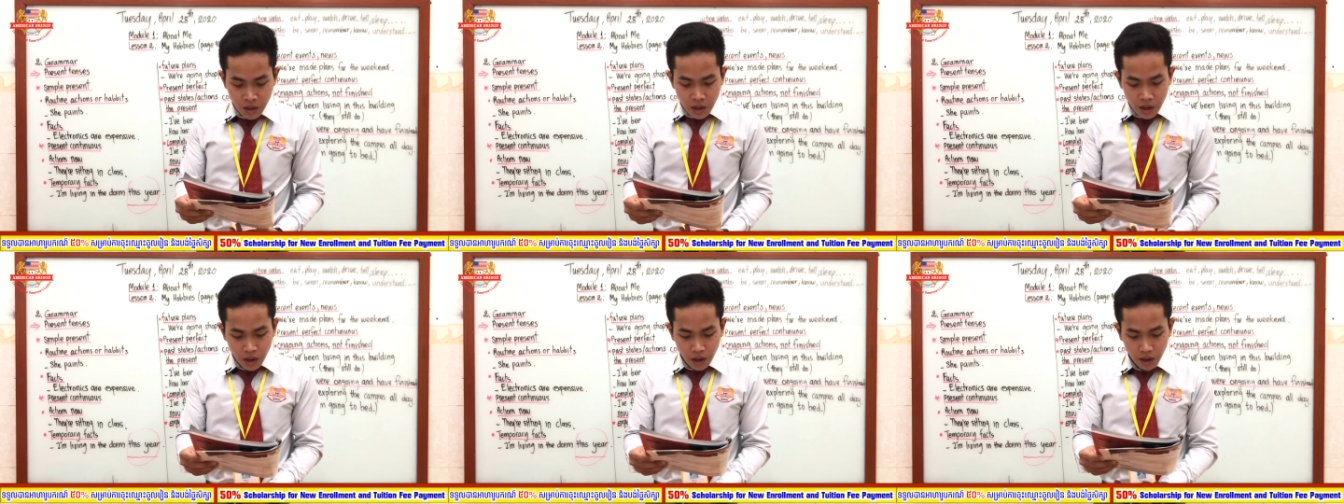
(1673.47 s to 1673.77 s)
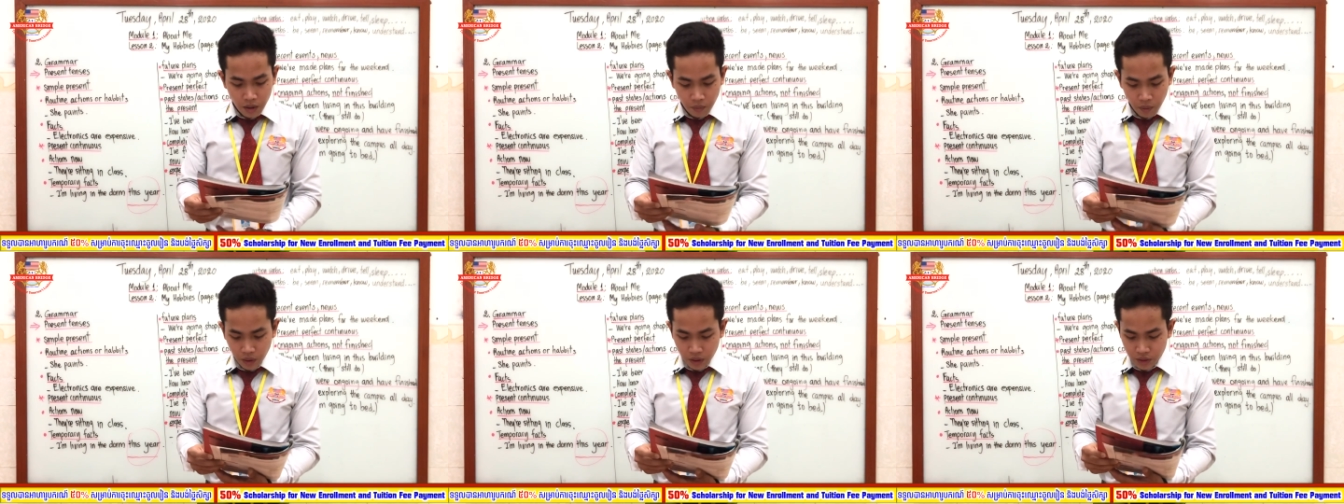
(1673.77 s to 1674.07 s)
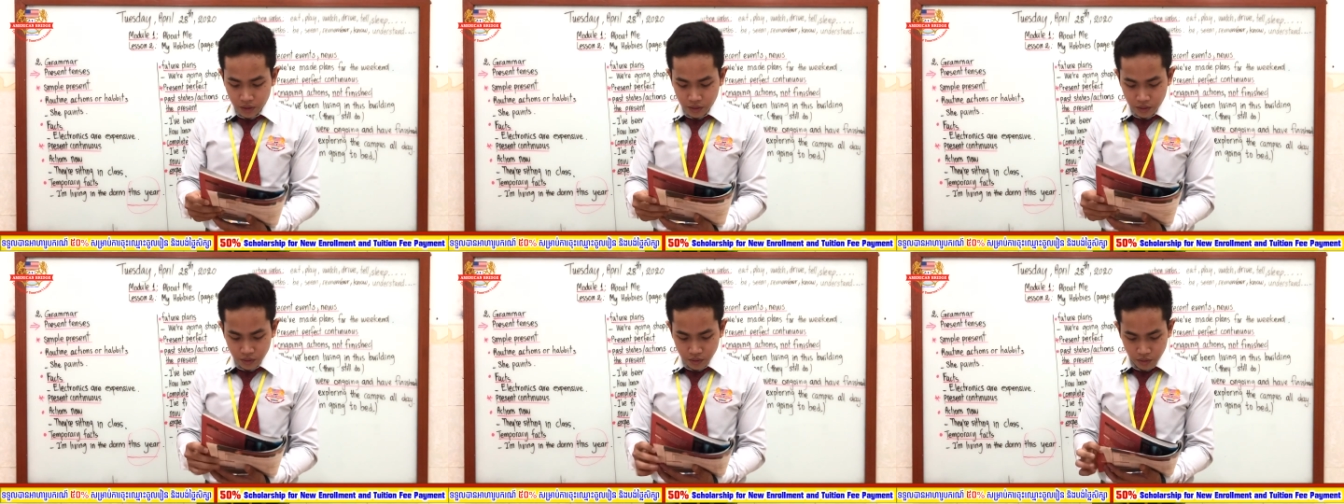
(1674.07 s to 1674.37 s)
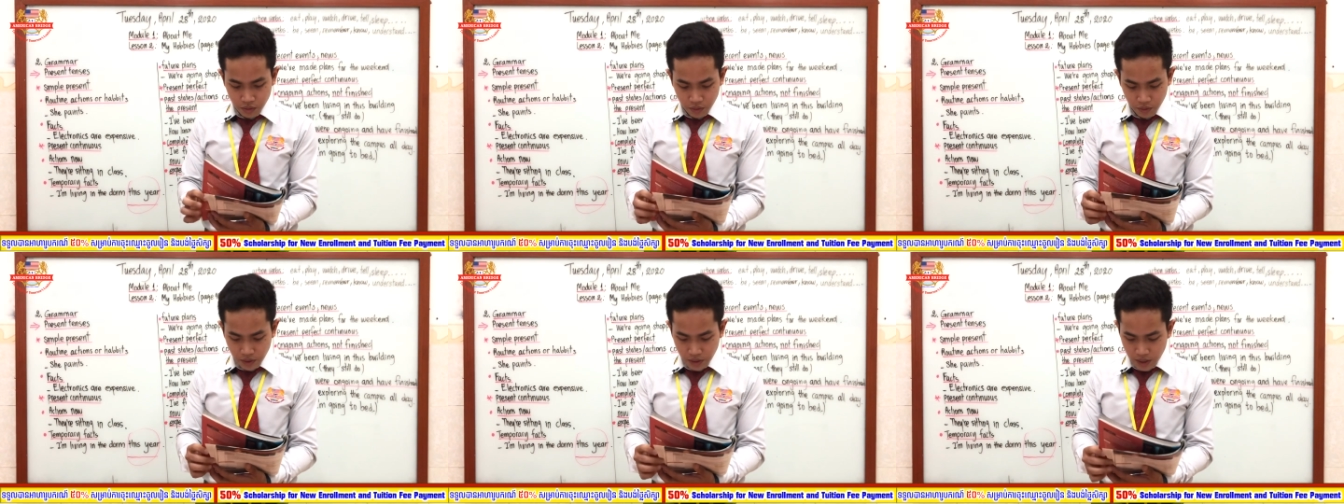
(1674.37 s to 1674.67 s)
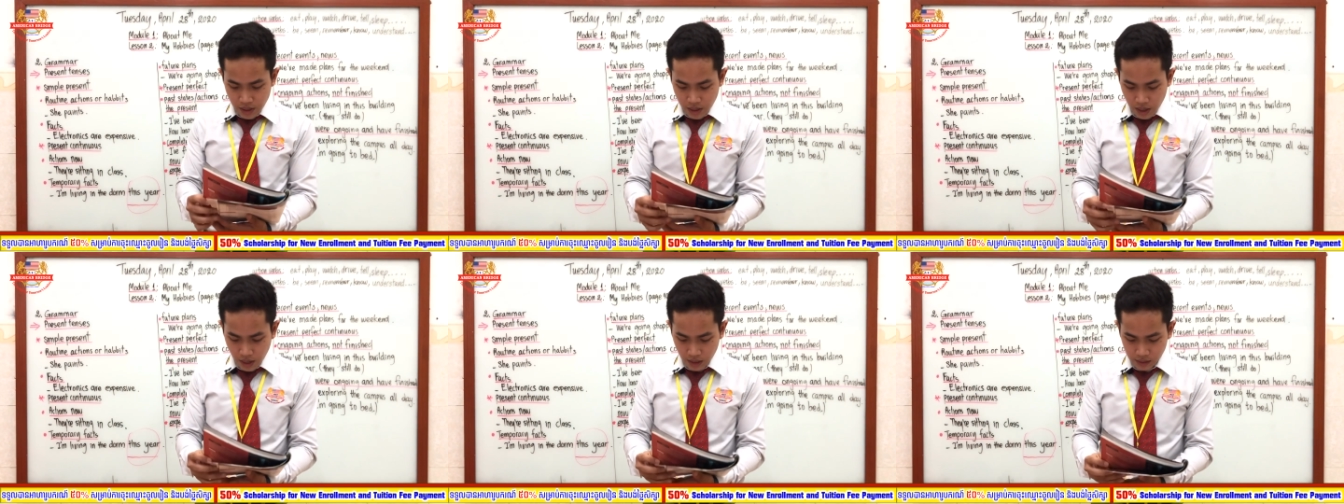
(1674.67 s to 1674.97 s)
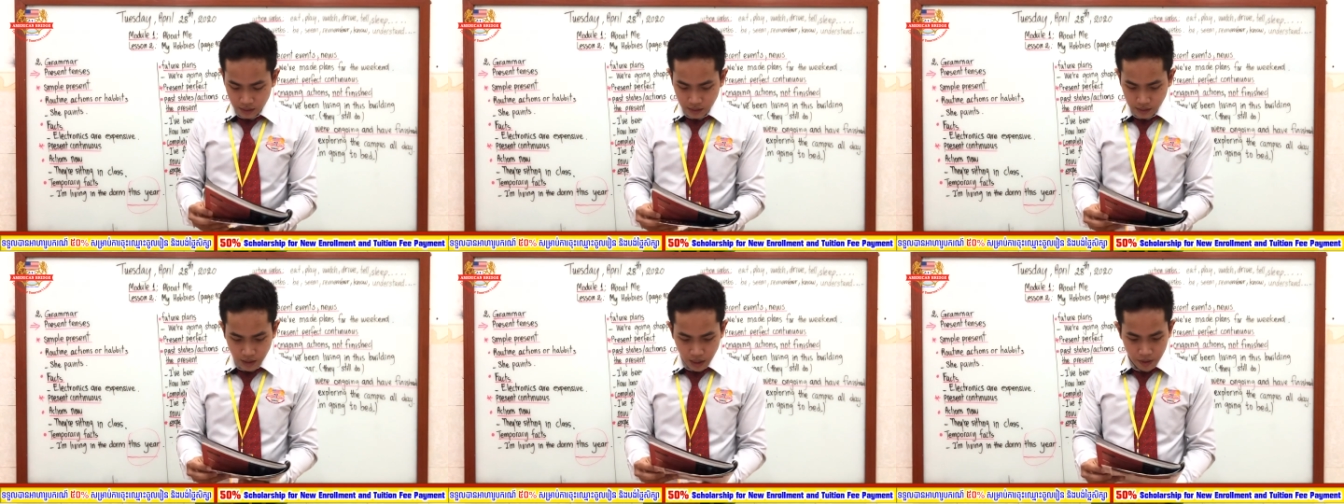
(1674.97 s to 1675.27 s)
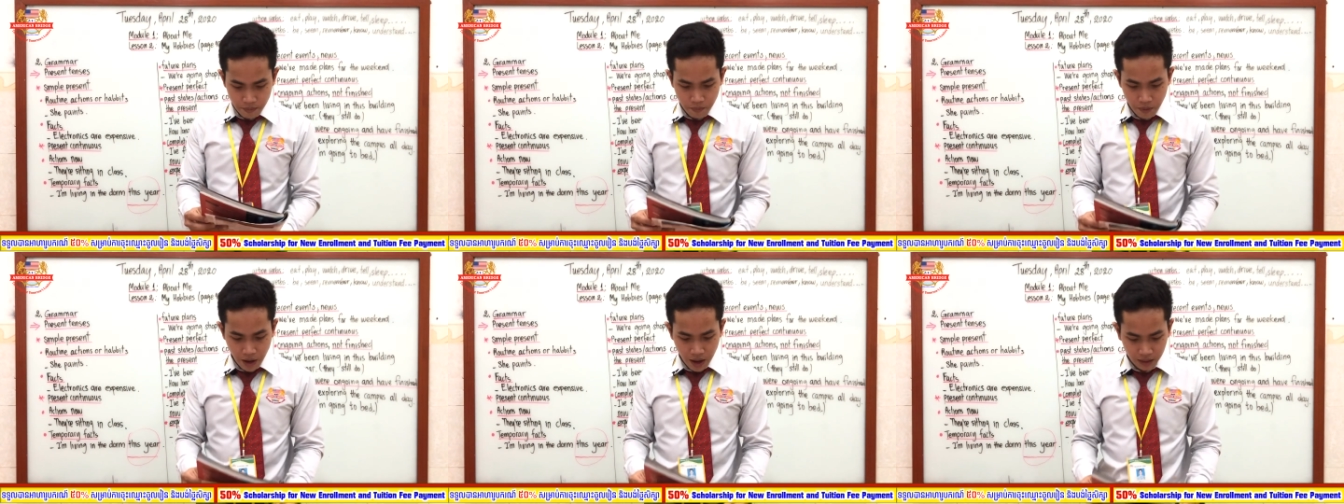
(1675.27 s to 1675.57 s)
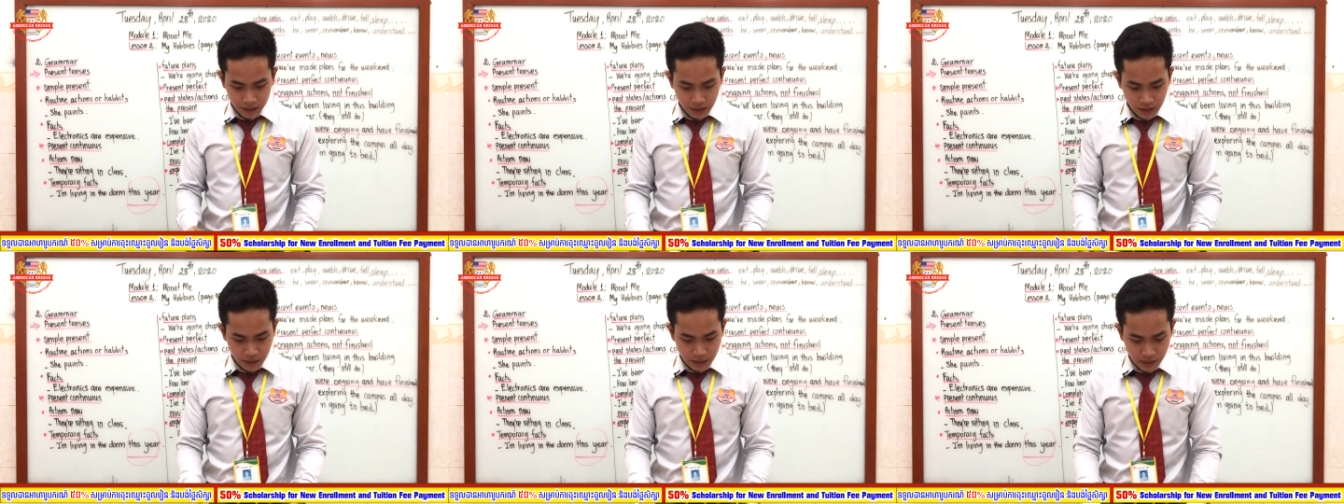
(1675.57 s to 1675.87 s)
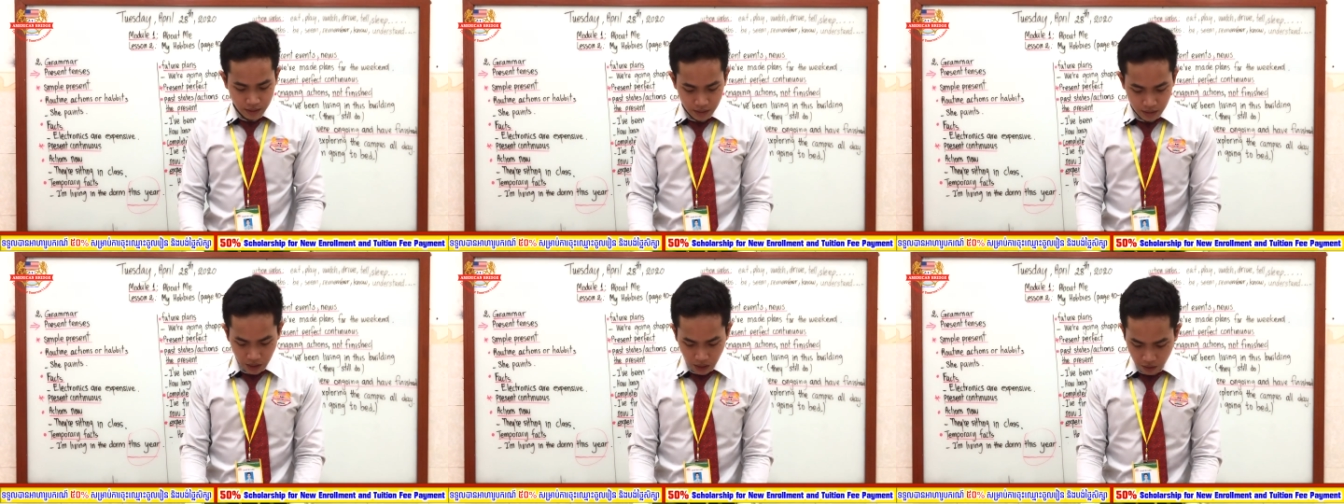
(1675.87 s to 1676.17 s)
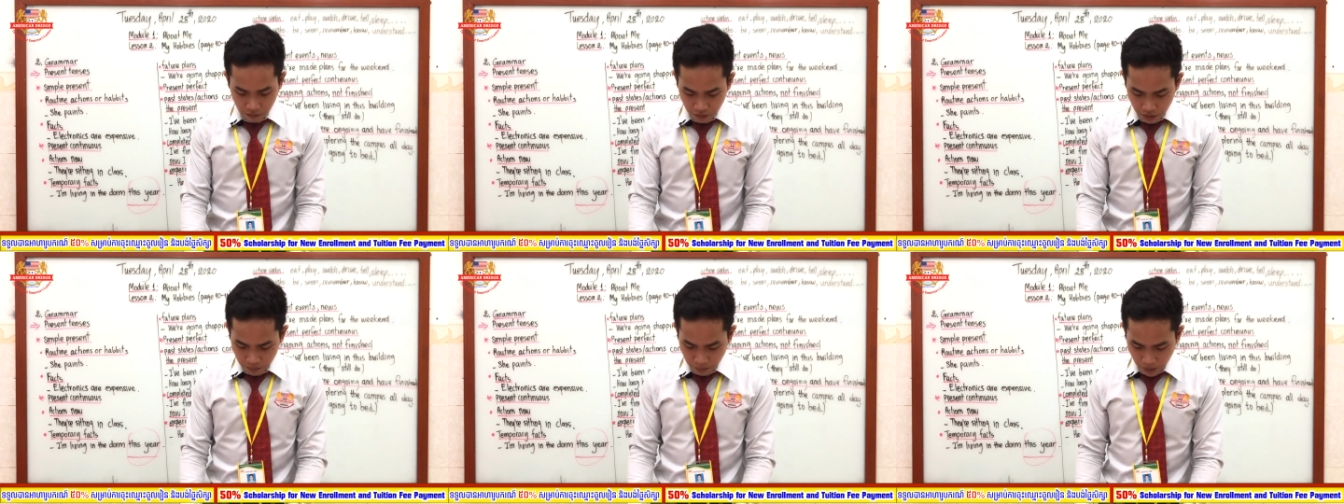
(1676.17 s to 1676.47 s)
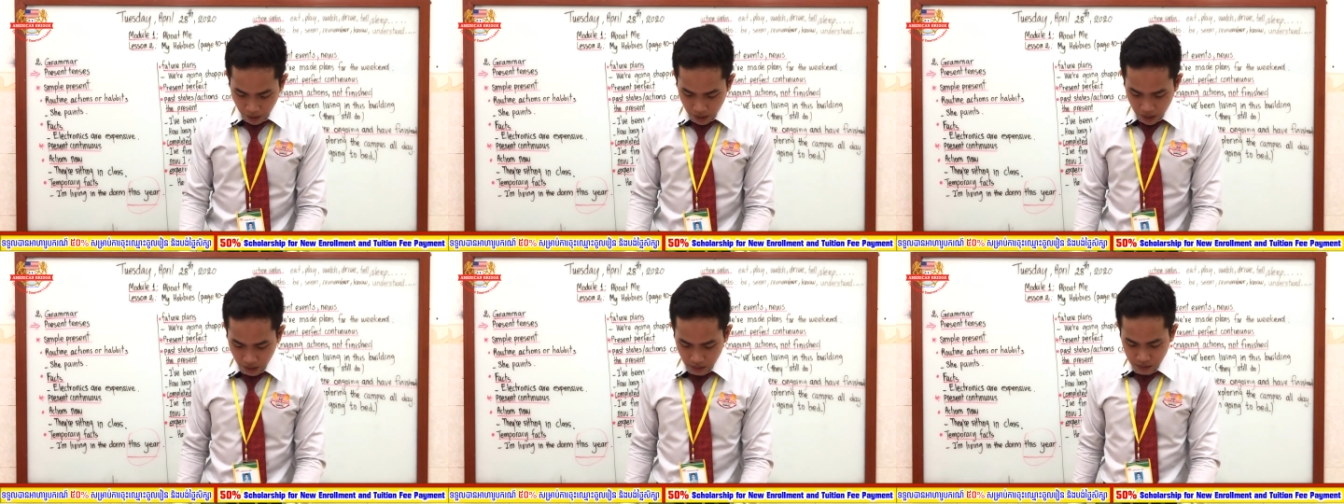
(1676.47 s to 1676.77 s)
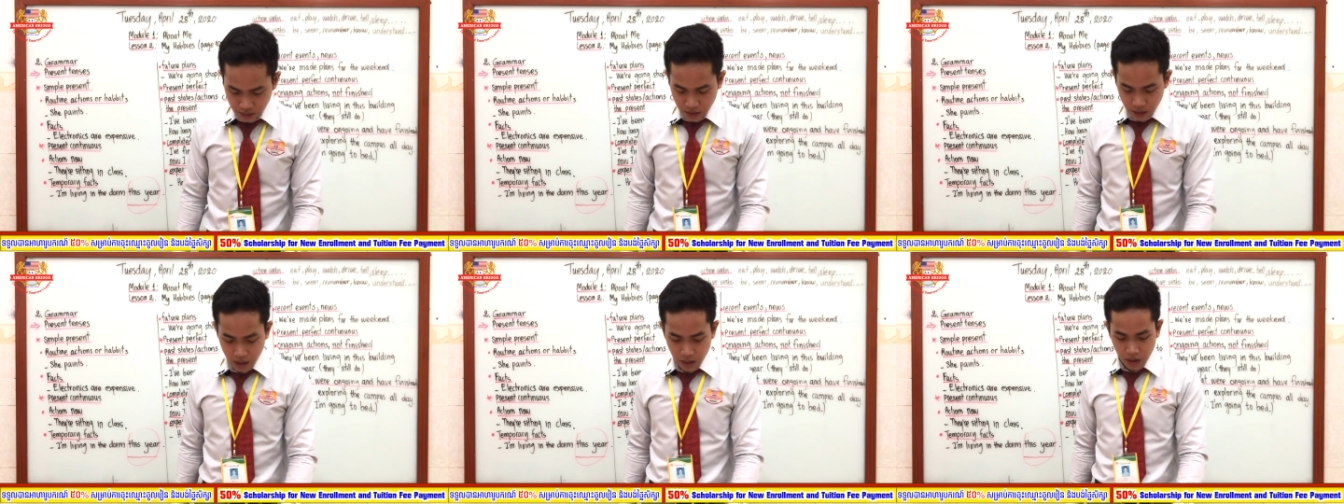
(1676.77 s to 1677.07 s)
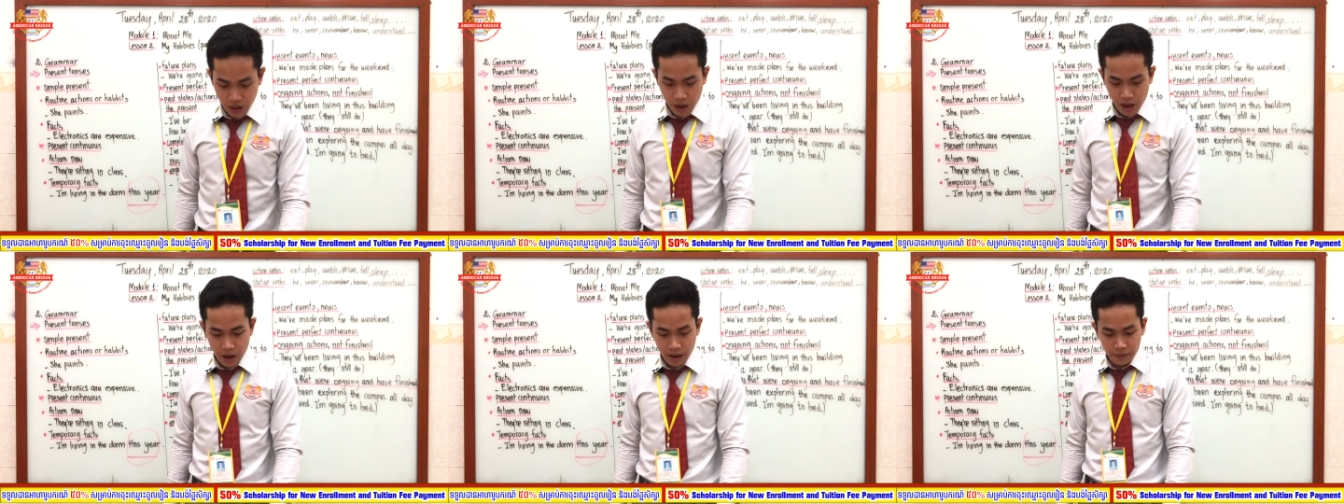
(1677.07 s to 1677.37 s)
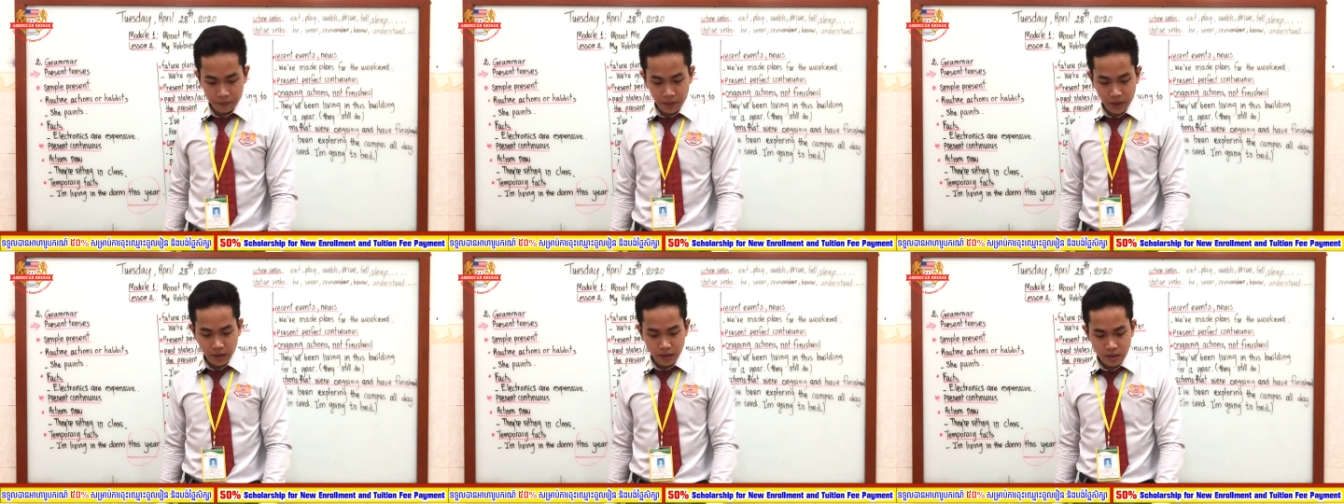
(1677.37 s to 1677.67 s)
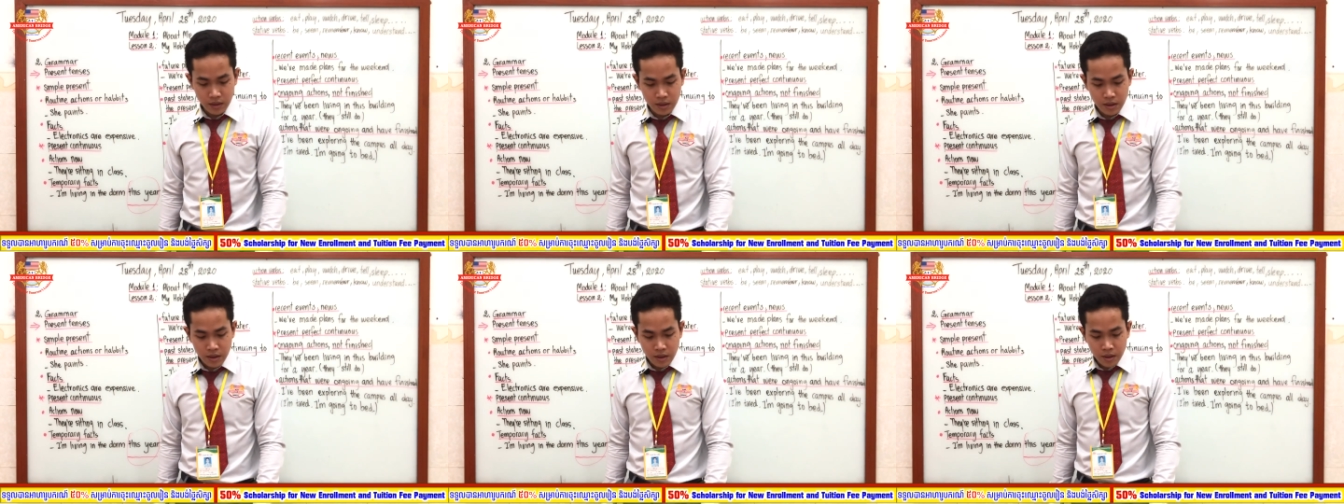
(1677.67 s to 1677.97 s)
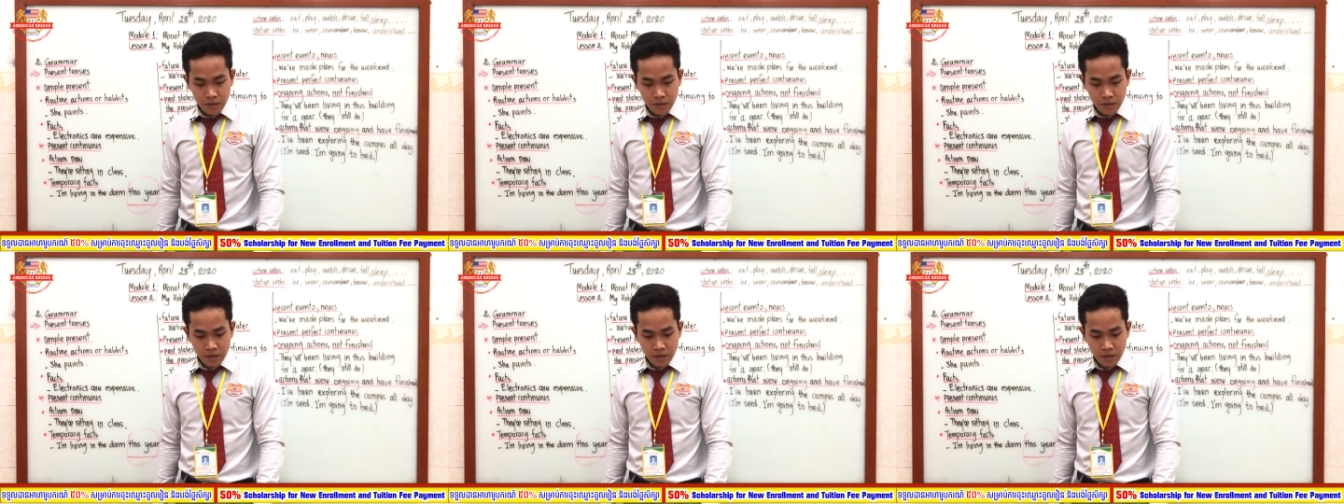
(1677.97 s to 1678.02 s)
I want you to do the exercise practice in our page 11.